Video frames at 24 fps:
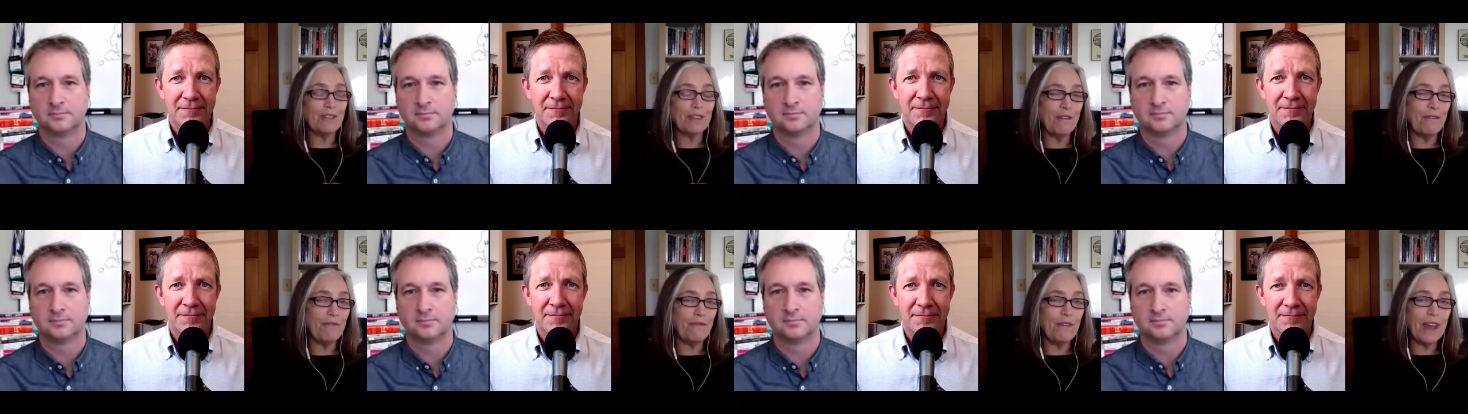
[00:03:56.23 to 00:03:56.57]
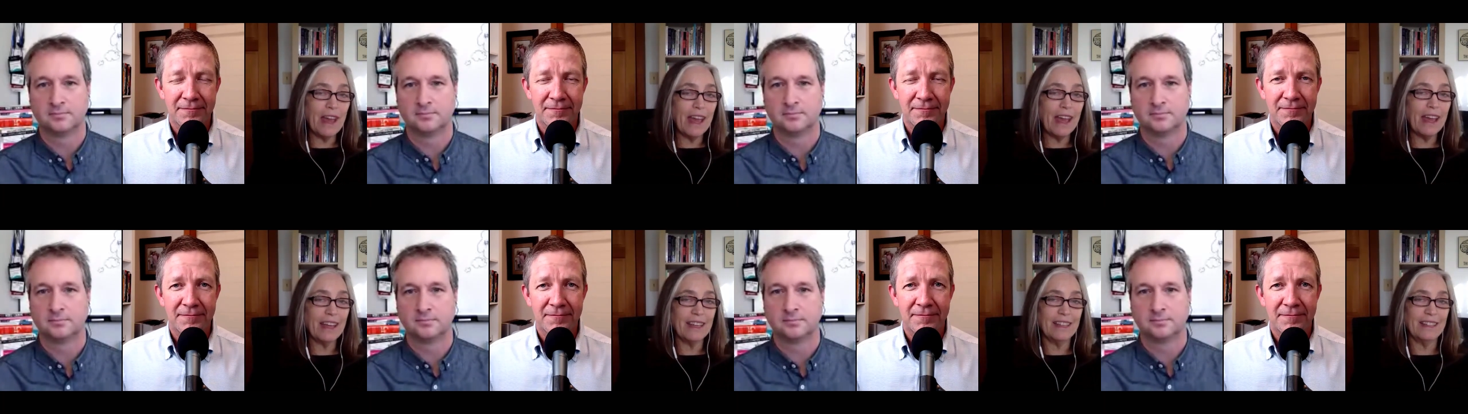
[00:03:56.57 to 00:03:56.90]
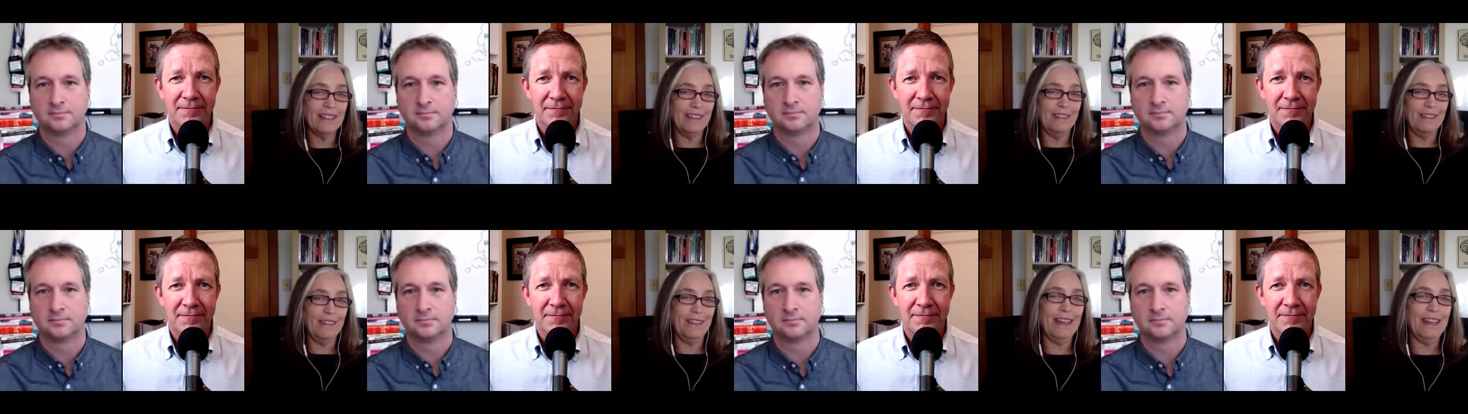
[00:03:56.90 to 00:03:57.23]
Speaker 1: a
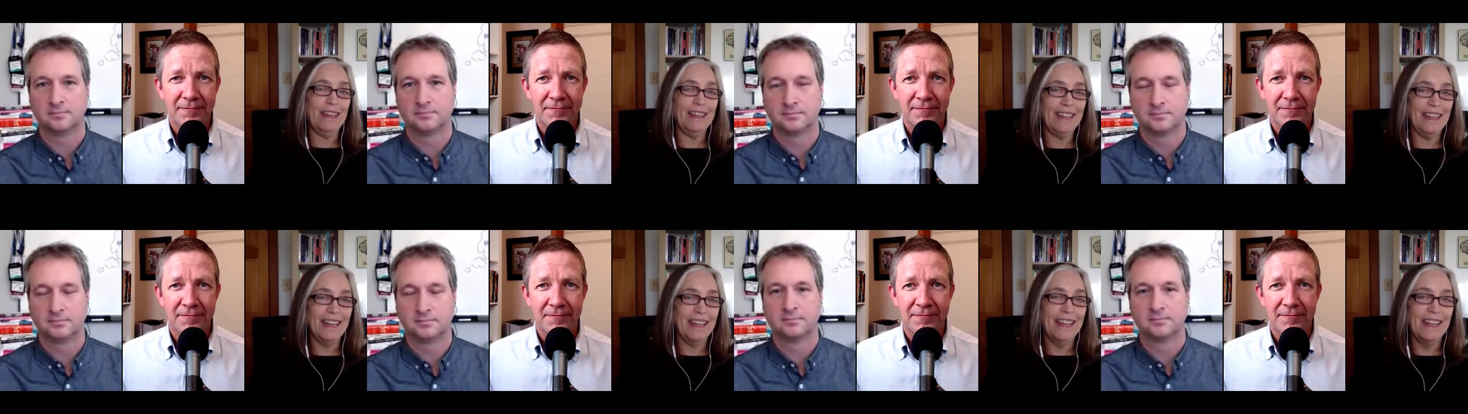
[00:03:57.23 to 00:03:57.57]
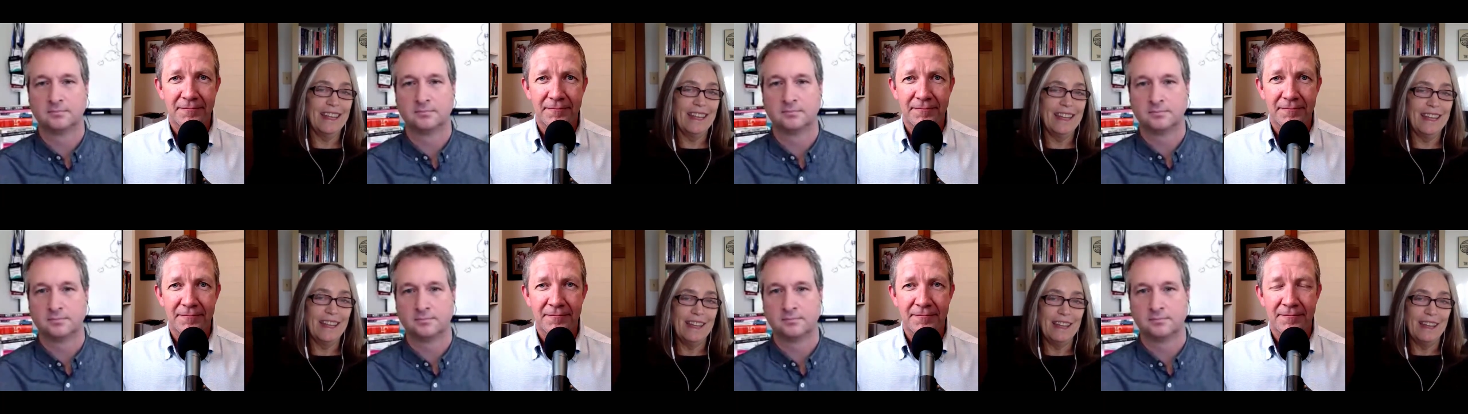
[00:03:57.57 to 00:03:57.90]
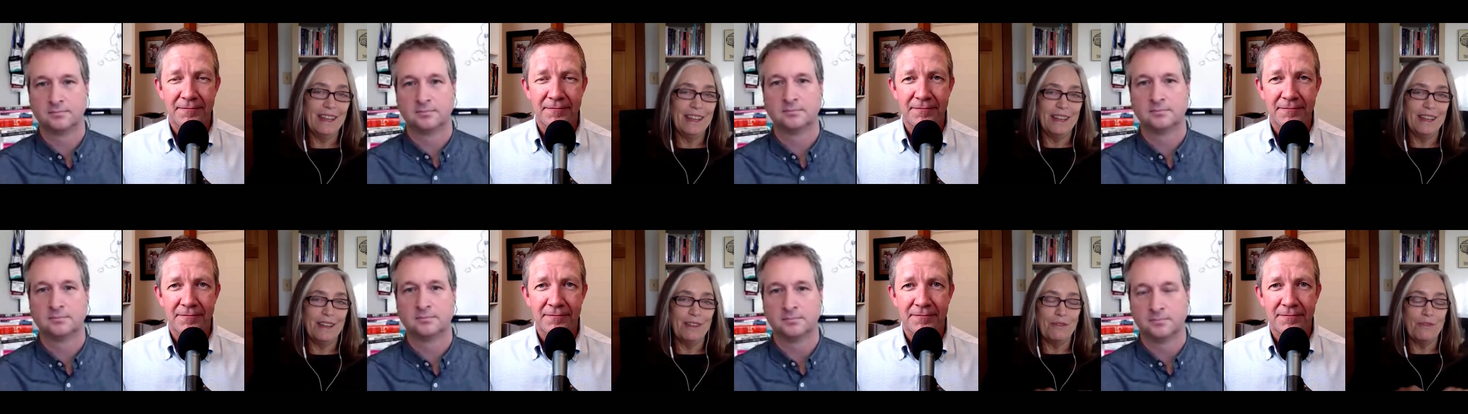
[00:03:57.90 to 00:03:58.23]
fact that
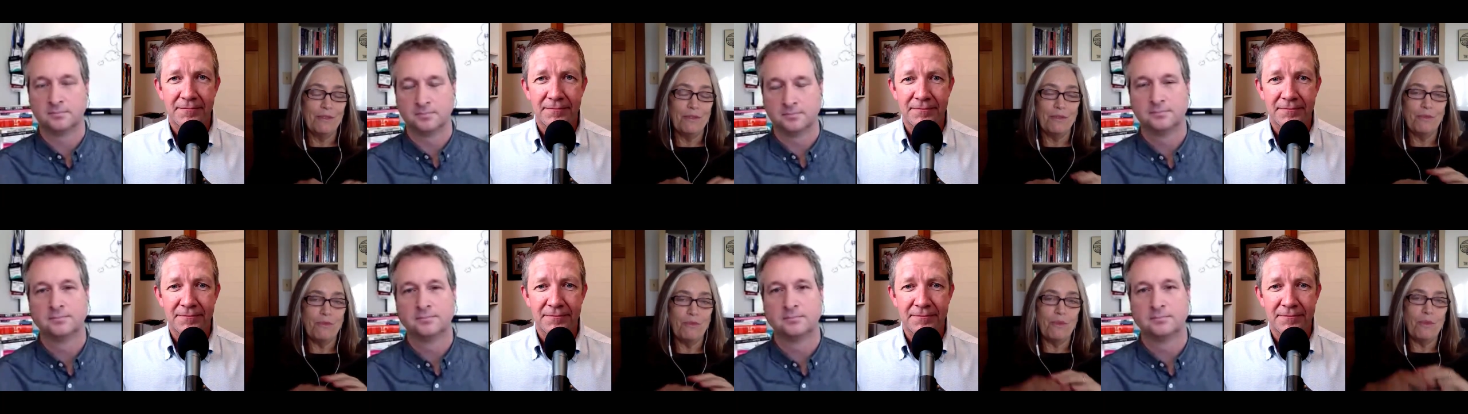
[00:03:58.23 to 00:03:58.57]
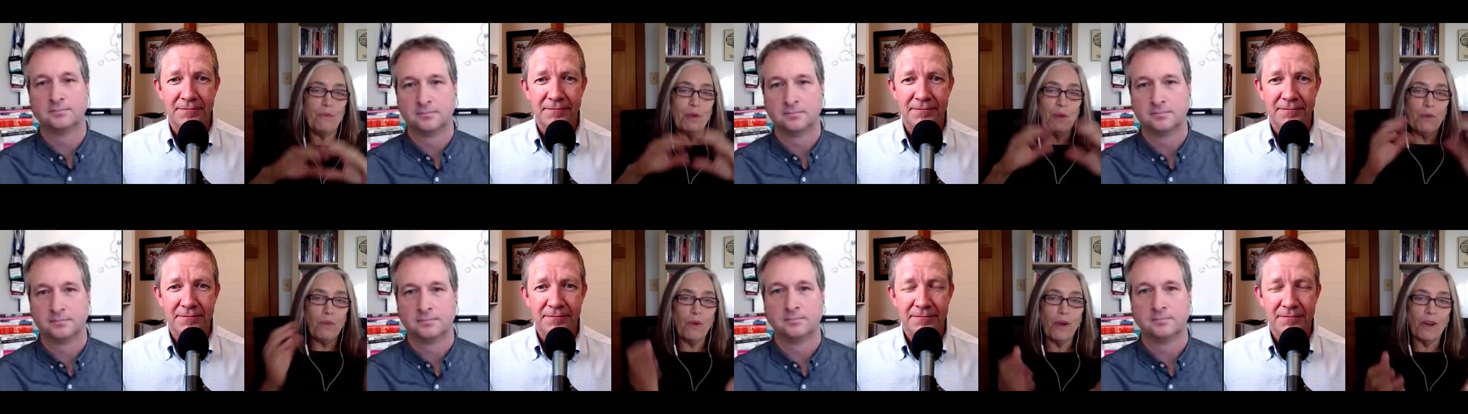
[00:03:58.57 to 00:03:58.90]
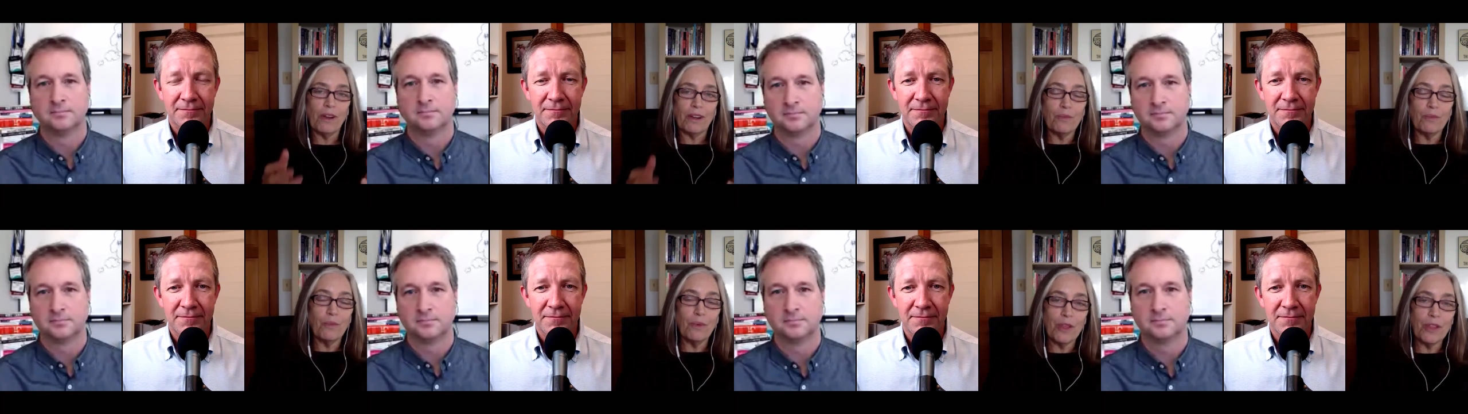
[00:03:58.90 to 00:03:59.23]
when we
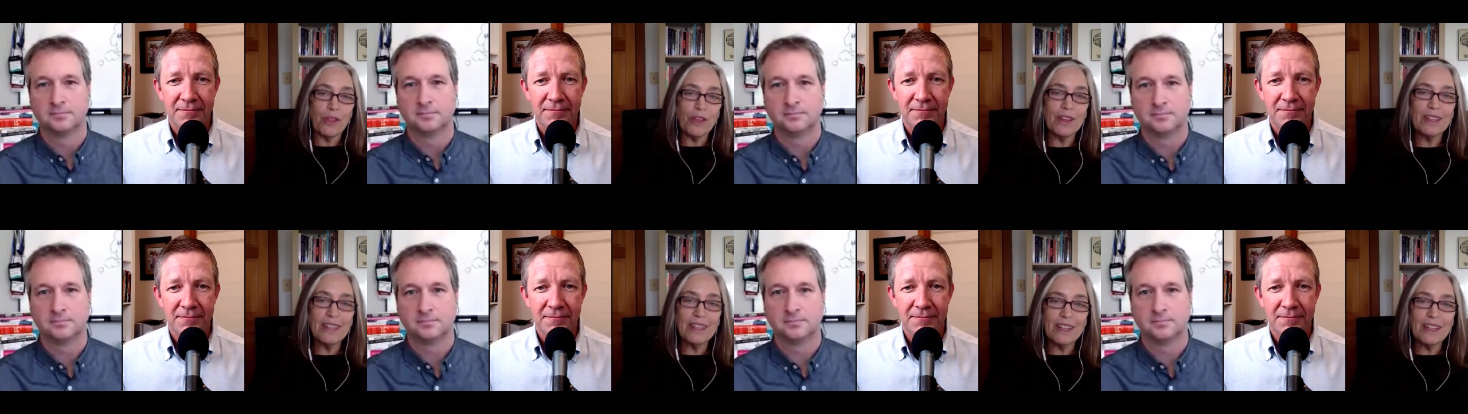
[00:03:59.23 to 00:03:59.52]
work within